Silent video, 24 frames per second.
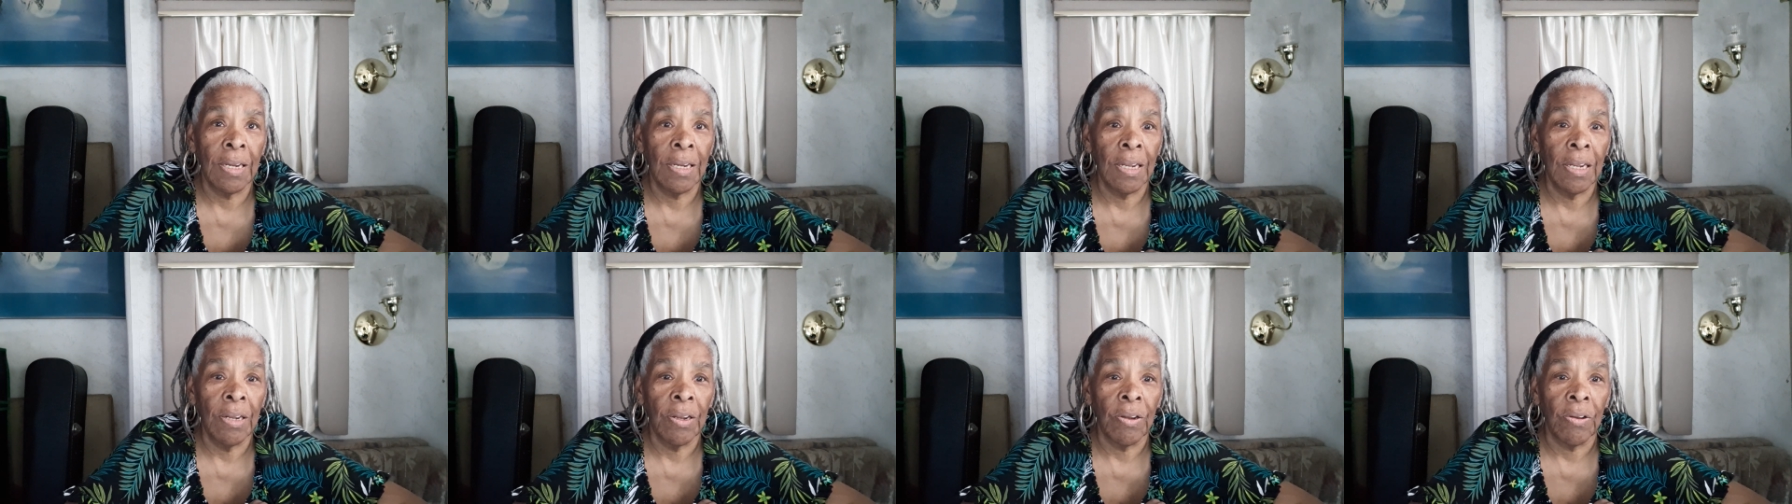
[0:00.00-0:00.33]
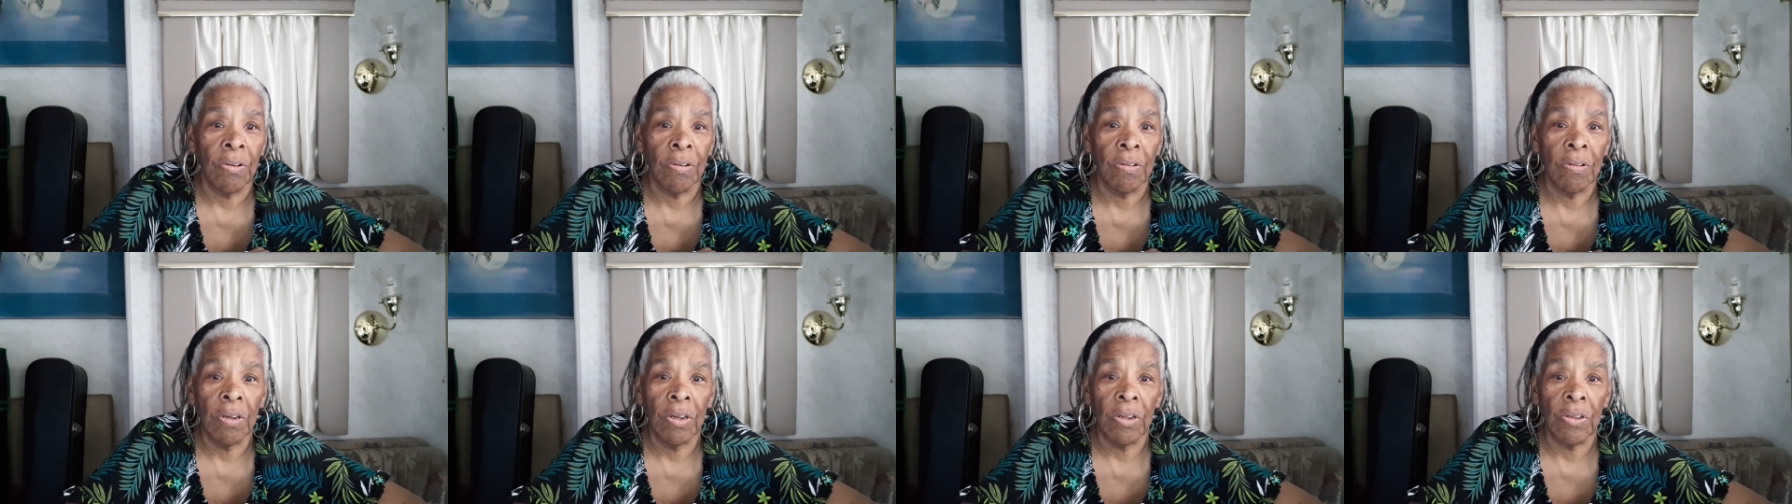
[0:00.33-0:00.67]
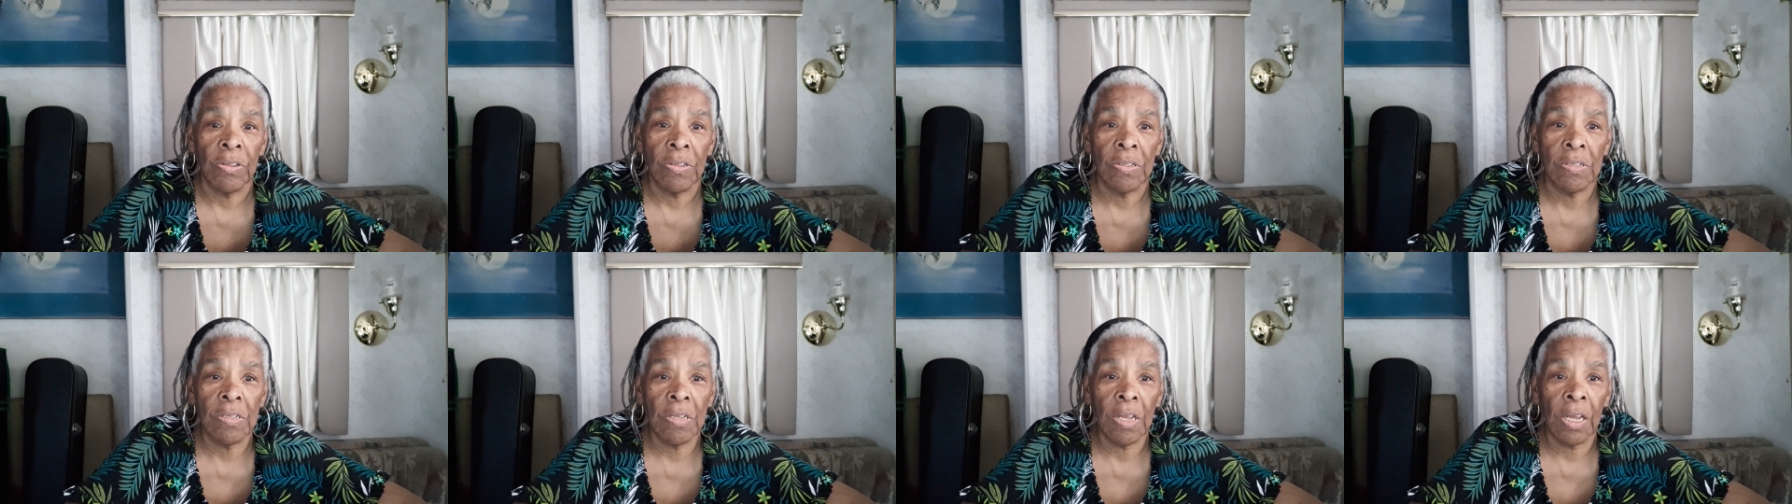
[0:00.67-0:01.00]
you know,
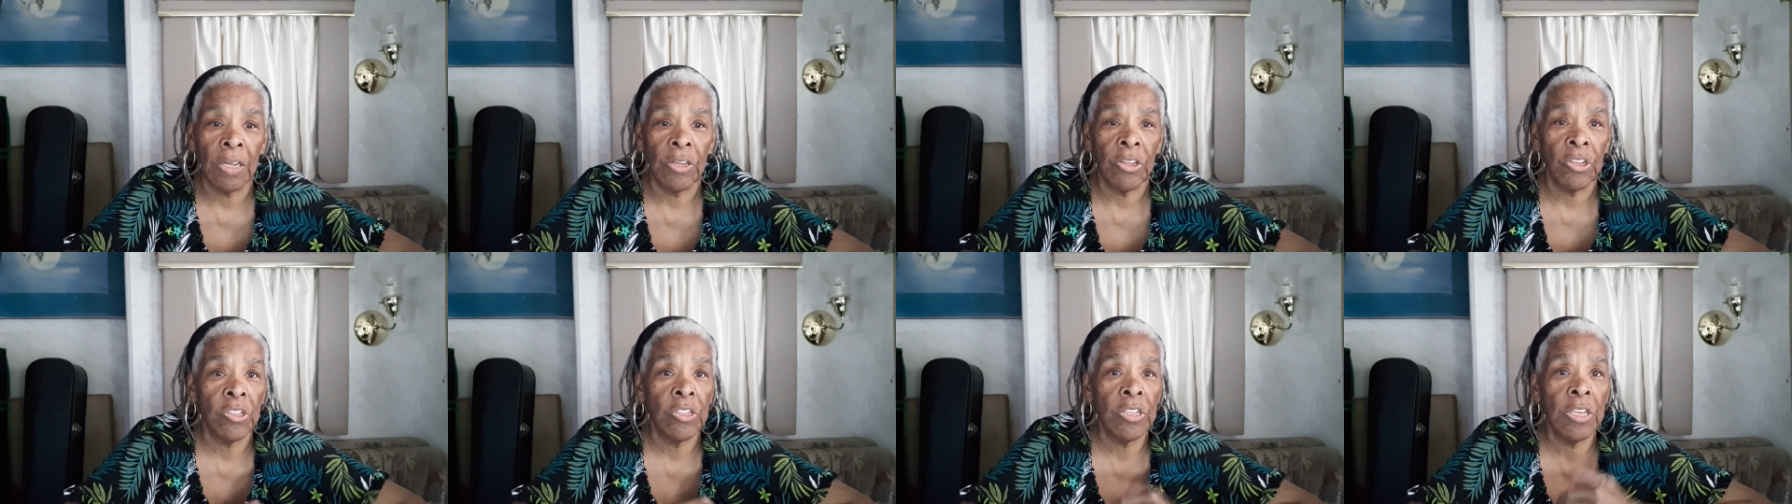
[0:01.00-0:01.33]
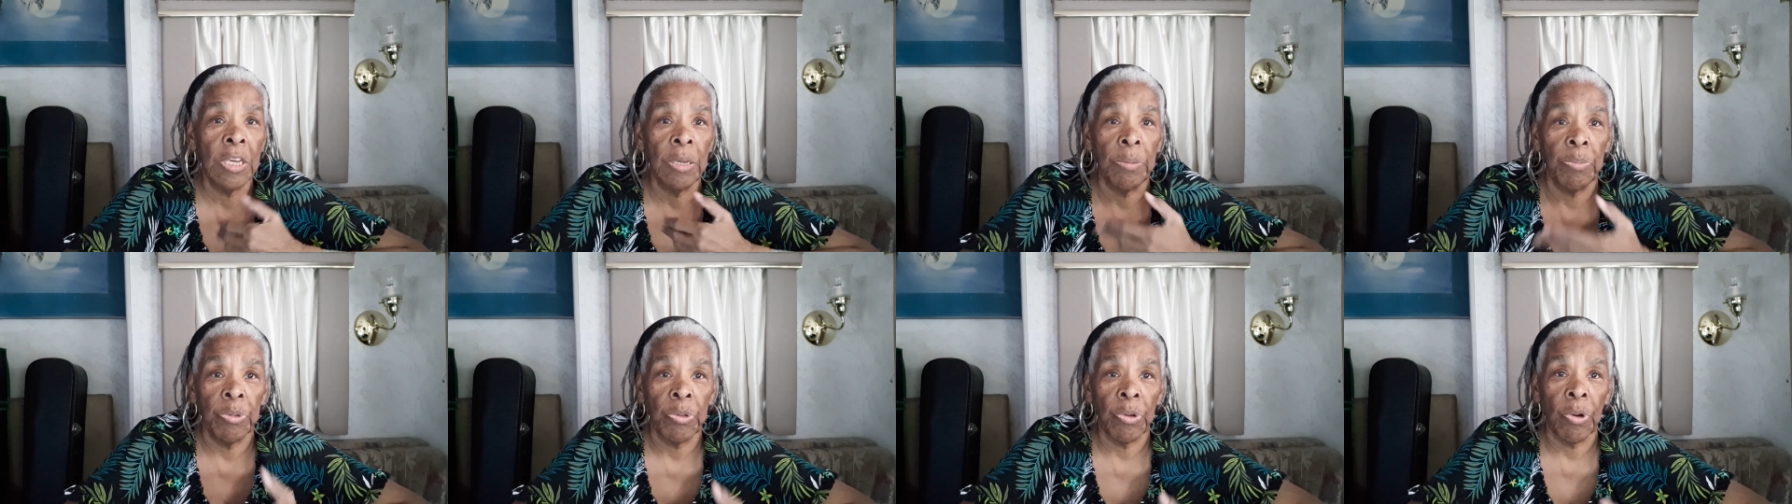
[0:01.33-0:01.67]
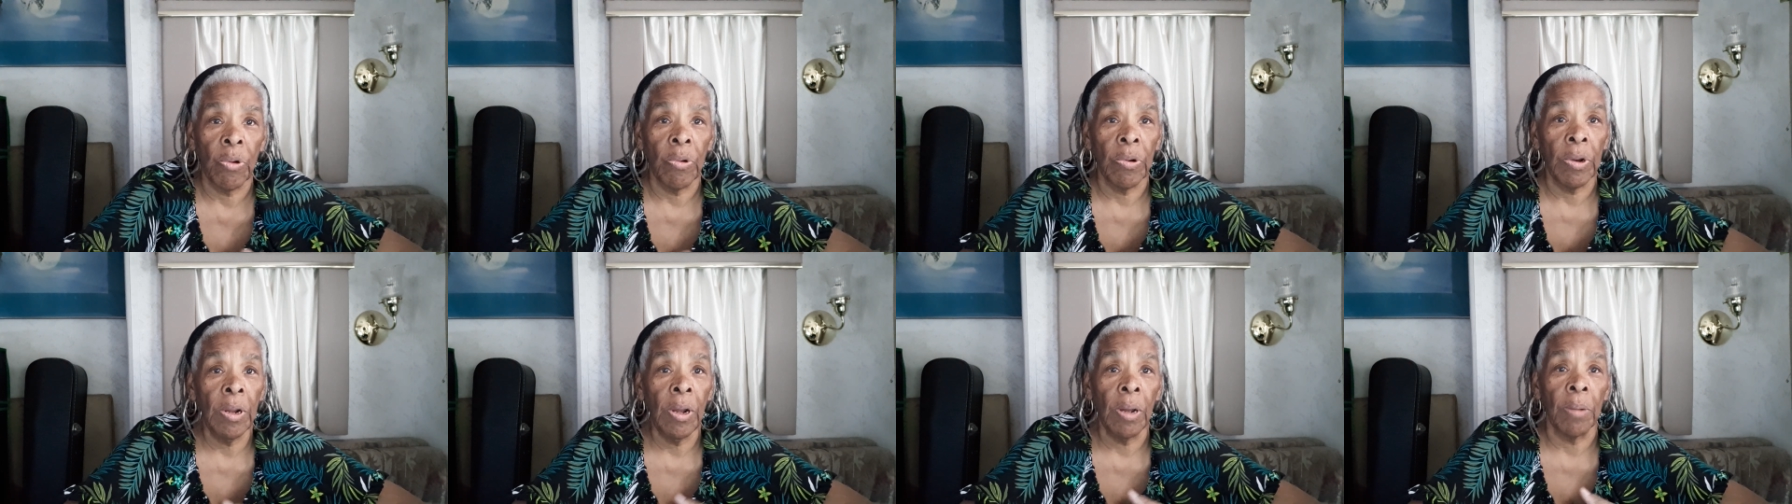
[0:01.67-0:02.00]
because I just keep
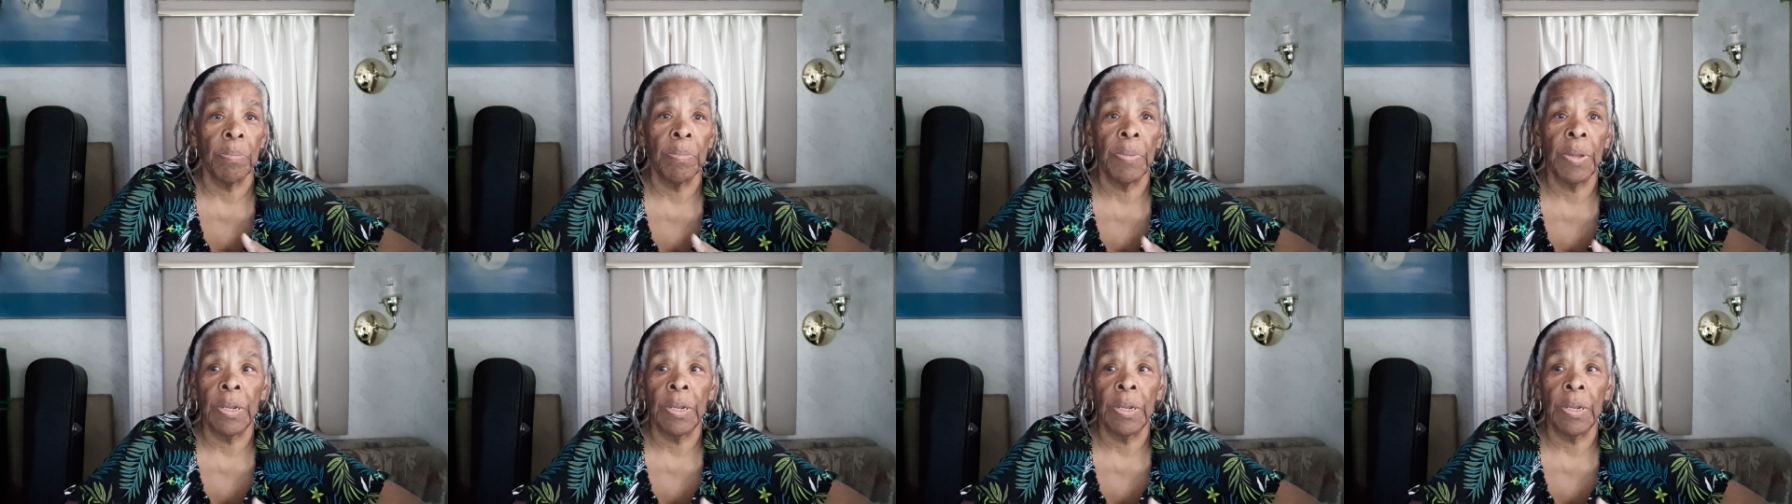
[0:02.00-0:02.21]
throwing up,